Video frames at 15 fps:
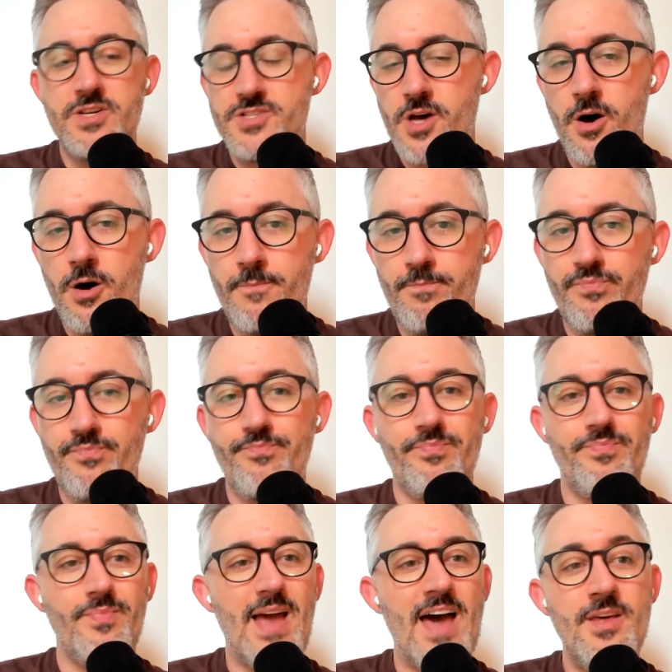So
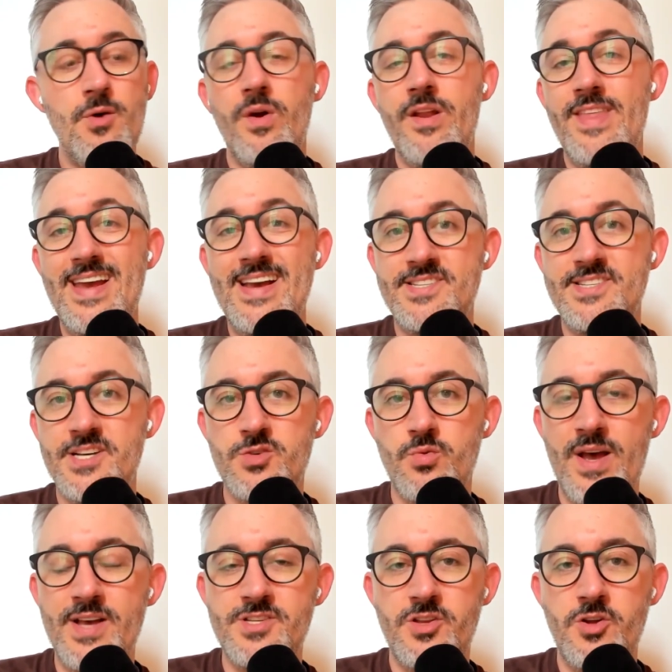I think one of the
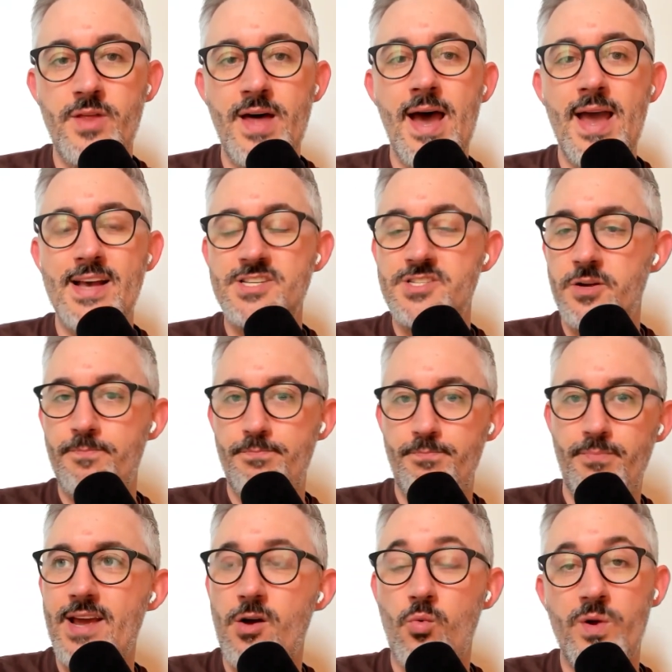easiest ways to do that is to
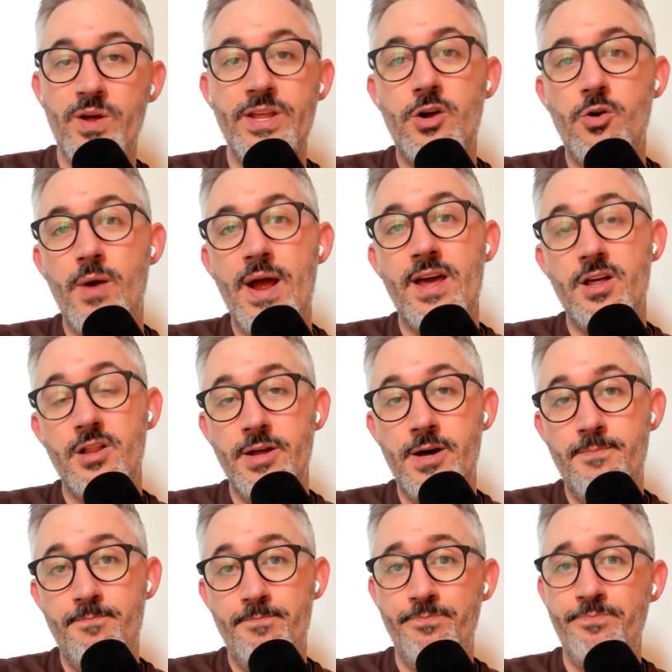take a really great
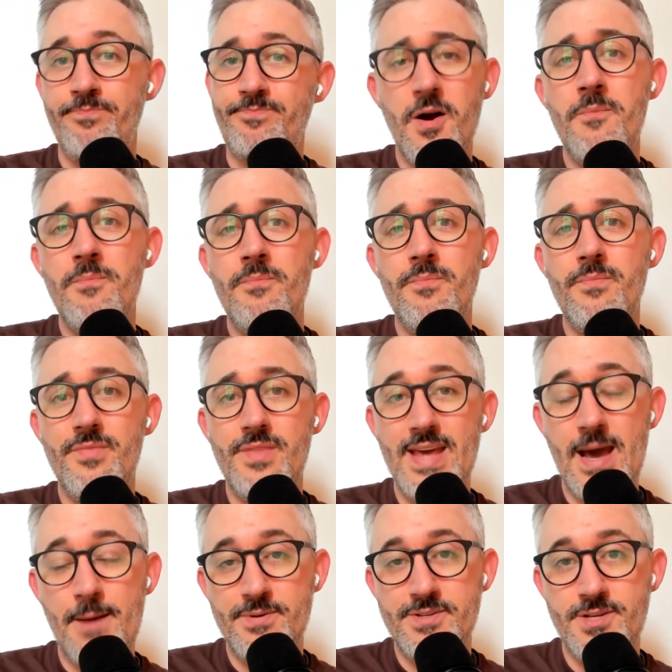clip from
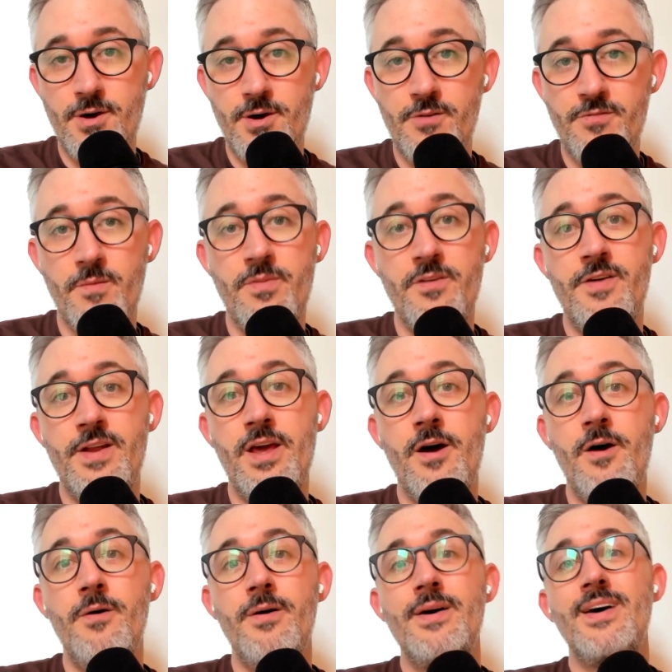the episode, from the
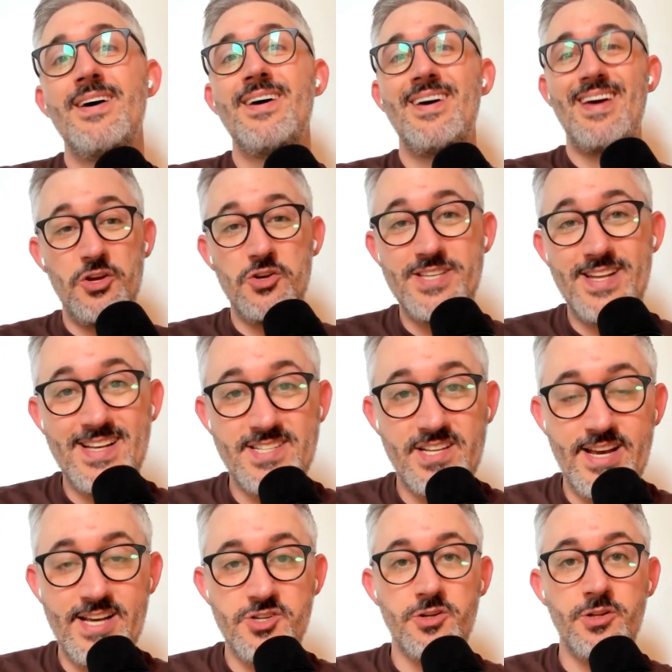video, use it as a
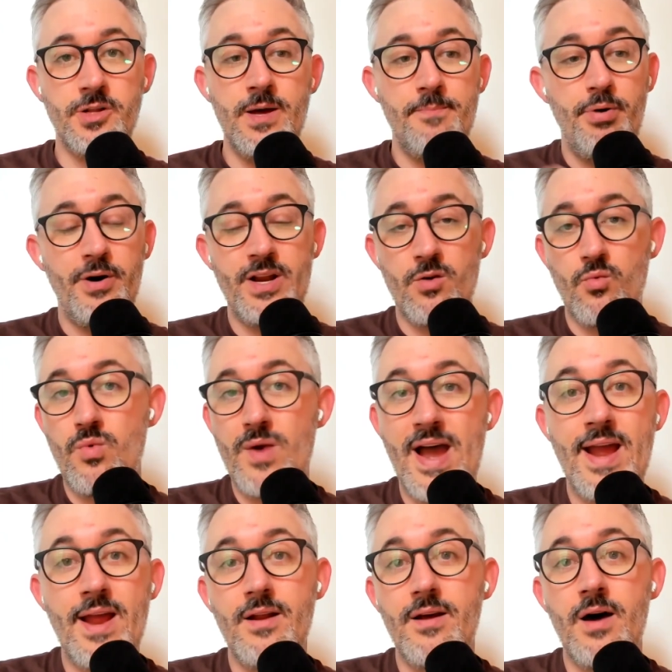teaser clip, put it
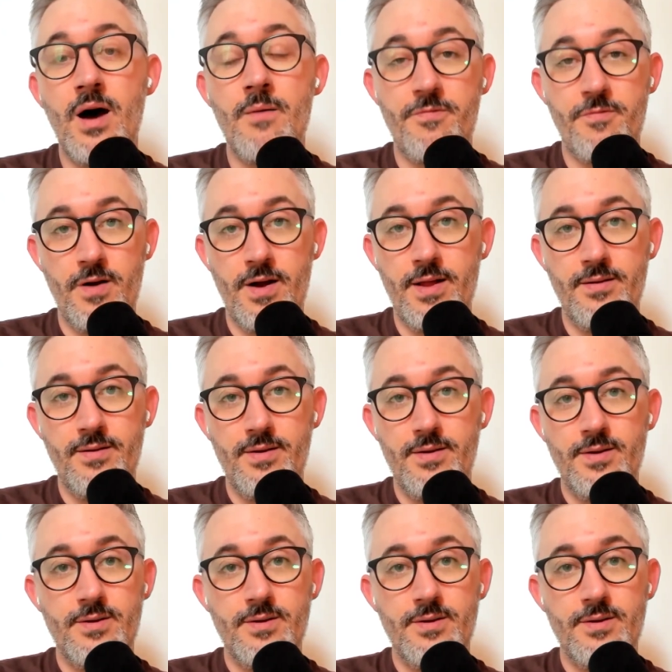right up front